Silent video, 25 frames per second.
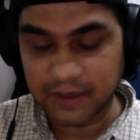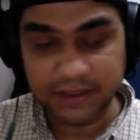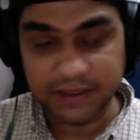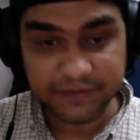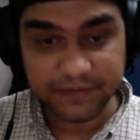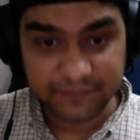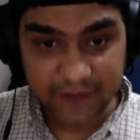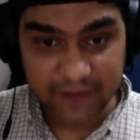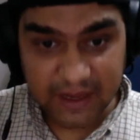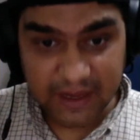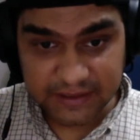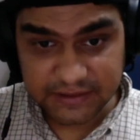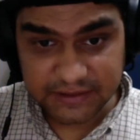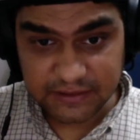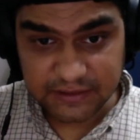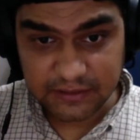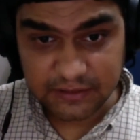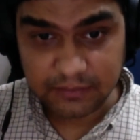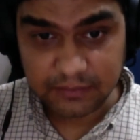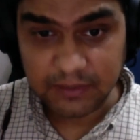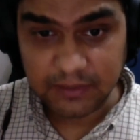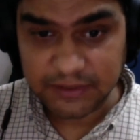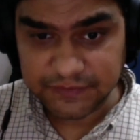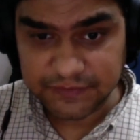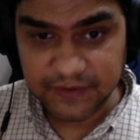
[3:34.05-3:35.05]
is faster,
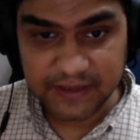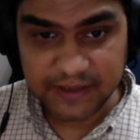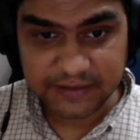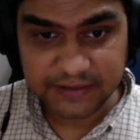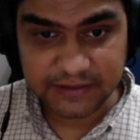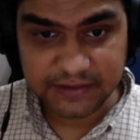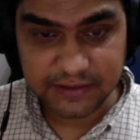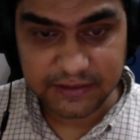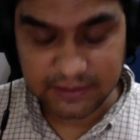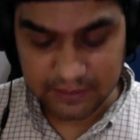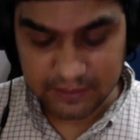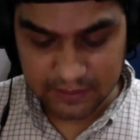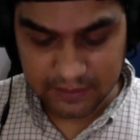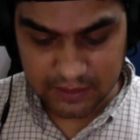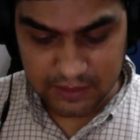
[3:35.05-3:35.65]
much faster